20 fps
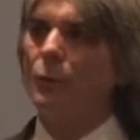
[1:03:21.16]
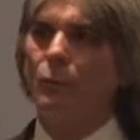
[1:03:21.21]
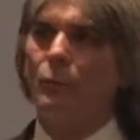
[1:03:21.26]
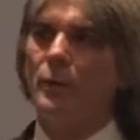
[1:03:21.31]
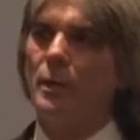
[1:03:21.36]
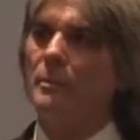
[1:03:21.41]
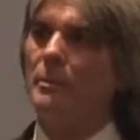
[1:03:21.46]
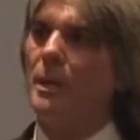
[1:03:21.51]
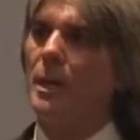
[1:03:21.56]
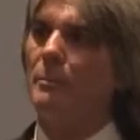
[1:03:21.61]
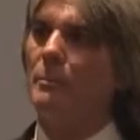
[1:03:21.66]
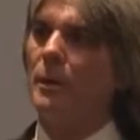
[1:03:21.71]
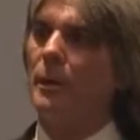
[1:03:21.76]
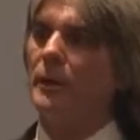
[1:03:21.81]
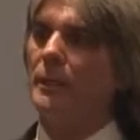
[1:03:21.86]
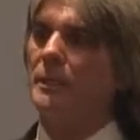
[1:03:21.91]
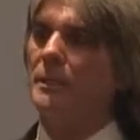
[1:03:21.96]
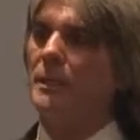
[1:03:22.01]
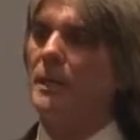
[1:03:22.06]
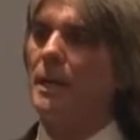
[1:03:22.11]
don't worry about
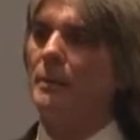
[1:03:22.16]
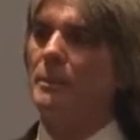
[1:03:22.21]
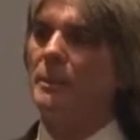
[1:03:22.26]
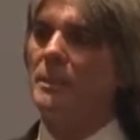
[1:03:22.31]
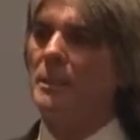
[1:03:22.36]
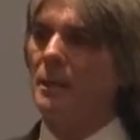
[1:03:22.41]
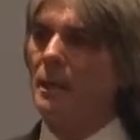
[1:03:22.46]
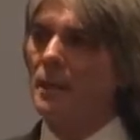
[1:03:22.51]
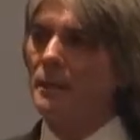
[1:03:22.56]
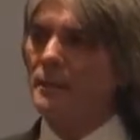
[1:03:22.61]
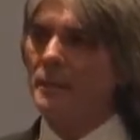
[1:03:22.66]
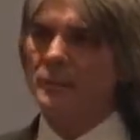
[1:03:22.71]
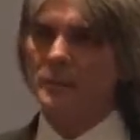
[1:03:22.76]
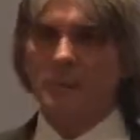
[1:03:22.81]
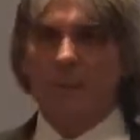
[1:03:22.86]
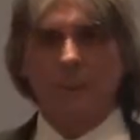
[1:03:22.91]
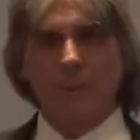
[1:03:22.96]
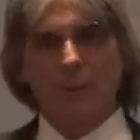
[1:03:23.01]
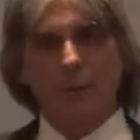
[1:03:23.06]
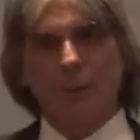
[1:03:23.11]
market timing. So our
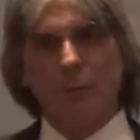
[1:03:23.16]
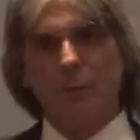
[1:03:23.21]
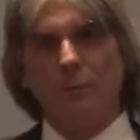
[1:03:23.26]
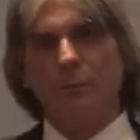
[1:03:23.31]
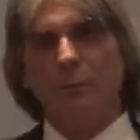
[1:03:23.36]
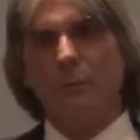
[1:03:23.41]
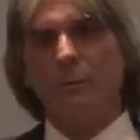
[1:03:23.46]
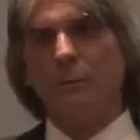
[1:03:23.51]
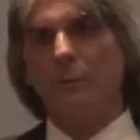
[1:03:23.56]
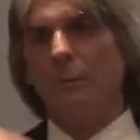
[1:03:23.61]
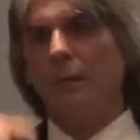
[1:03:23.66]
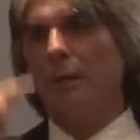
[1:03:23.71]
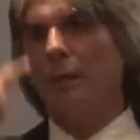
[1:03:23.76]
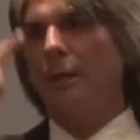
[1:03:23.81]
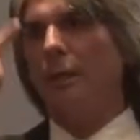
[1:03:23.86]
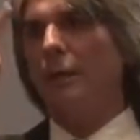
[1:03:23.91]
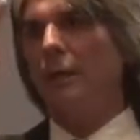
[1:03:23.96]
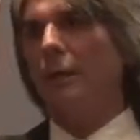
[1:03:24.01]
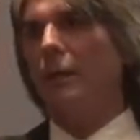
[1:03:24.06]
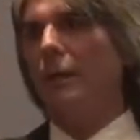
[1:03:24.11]
deals can go through
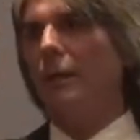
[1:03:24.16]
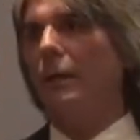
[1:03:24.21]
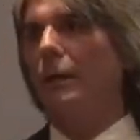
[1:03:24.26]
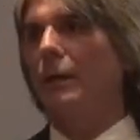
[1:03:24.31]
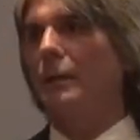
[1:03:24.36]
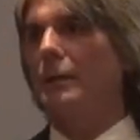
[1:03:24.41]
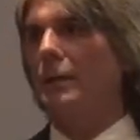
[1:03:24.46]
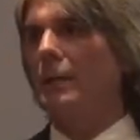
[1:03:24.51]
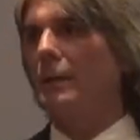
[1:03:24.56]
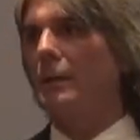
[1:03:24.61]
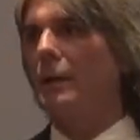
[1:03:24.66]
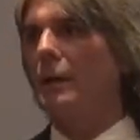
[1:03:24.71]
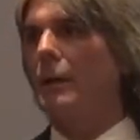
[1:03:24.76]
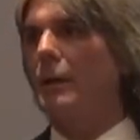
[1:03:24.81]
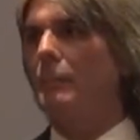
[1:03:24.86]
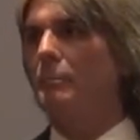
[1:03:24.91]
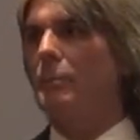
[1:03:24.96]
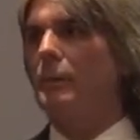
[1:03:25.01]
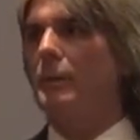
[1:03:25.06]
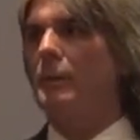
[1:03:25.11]
an
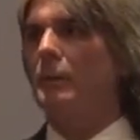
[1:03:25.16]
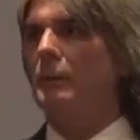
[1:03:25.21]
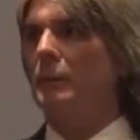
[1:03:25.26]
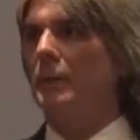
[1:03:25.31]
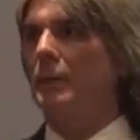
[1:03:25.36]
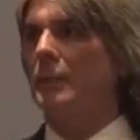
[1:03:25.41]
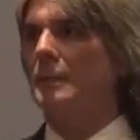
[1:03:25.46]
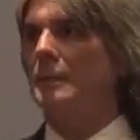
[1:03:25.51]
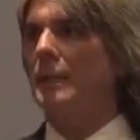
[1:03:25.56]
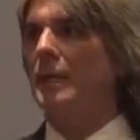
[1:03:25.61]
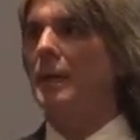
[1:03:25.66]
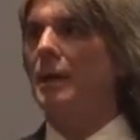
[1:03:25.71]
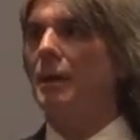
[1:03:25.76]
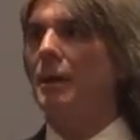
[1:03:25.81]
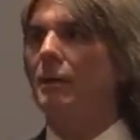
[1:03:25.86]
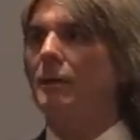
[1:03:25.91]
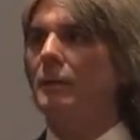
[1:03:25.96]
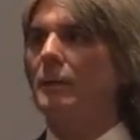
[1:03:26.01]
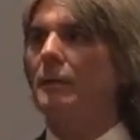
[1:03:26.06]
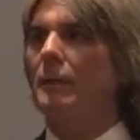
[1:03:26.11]
up and a down,